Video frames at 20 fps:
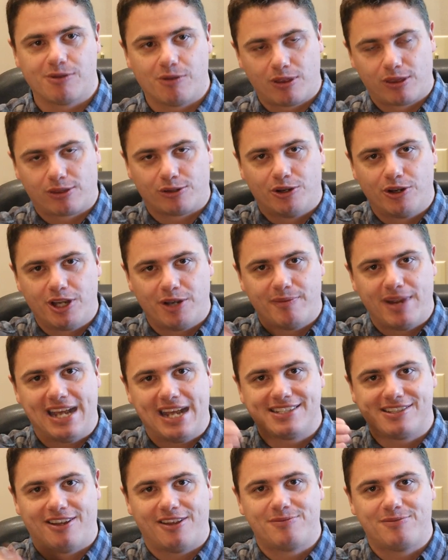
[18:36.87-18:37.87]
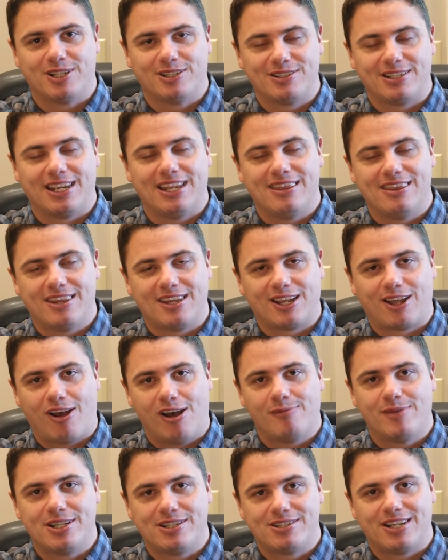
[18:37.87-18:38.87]
So throw your mask options in the
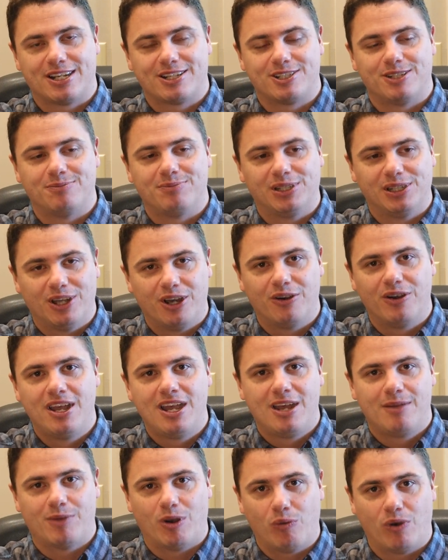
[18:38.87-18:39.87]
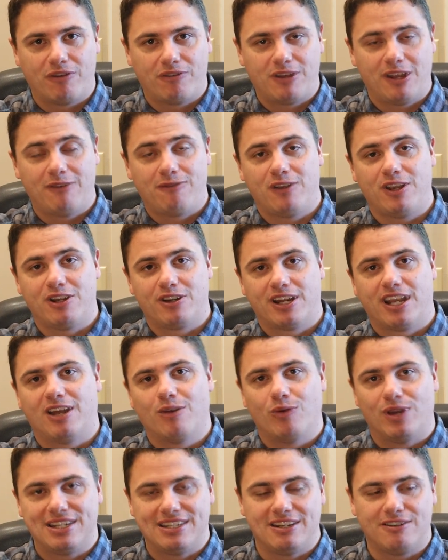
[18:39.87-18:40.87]
comments section below about what did fit your
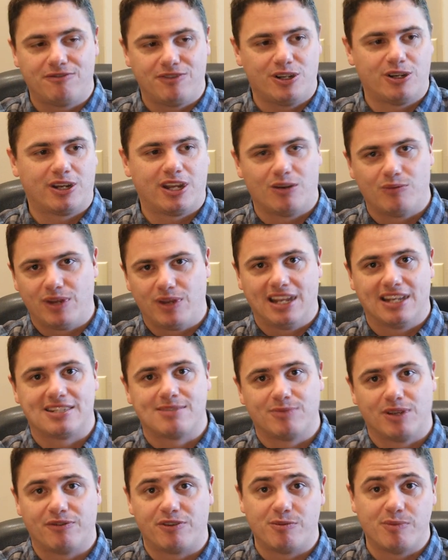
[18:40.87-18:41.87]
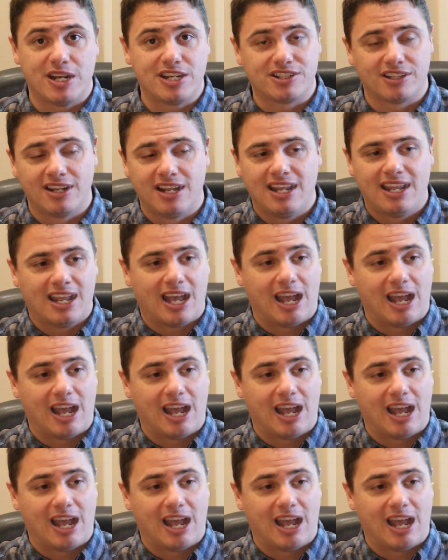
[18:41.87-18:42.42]
kid, what didn't fit your kid, we can get some information.